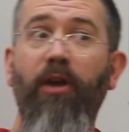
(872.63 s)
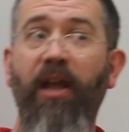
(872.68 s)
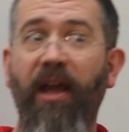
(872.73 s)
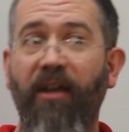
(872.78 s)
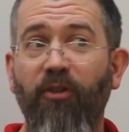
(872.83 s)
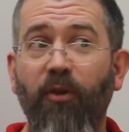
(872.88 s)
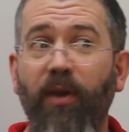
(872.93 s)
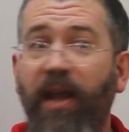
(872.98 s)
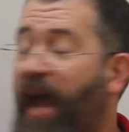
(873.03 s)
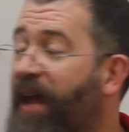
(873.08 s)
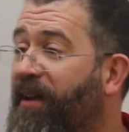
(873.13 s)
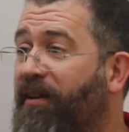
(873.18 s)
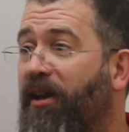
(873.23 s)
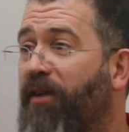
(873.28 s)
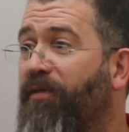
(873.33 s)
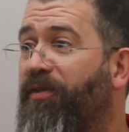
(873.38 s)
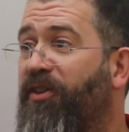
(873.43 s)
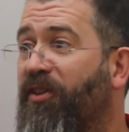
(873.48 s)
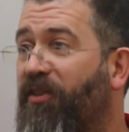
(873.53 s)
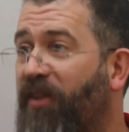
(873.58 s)
we're doing a
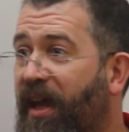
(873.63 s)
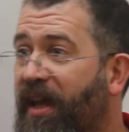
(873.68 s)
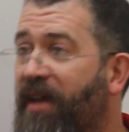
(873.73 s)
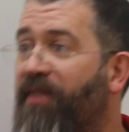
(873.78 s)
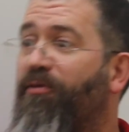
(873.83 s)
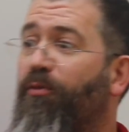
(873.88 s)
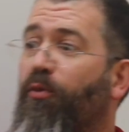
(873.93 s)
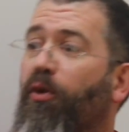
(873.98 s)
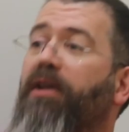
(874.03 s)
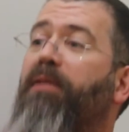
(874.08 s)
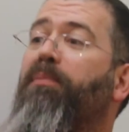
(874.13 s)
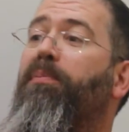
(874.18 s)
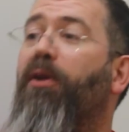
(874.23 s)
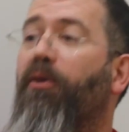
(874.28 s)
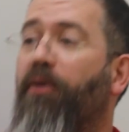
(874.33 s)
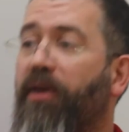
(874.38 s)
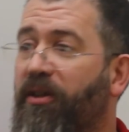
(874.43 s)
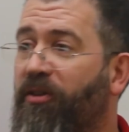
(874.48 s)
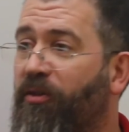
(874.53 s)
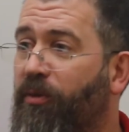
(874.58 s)
handover today from one
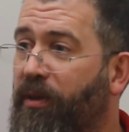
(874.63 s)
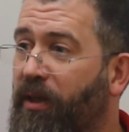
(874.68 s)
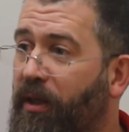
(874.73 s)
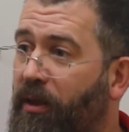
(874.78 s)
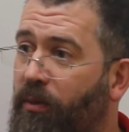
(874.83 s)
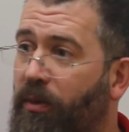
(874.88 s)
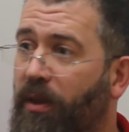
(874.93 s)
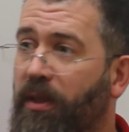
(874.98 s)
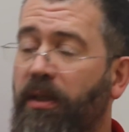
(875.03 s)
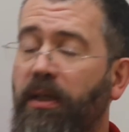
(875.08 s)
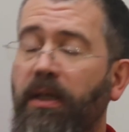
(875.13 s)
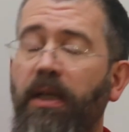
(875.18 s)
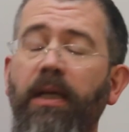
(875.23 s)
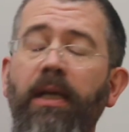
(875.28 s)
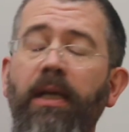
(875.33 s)
employee to a new one.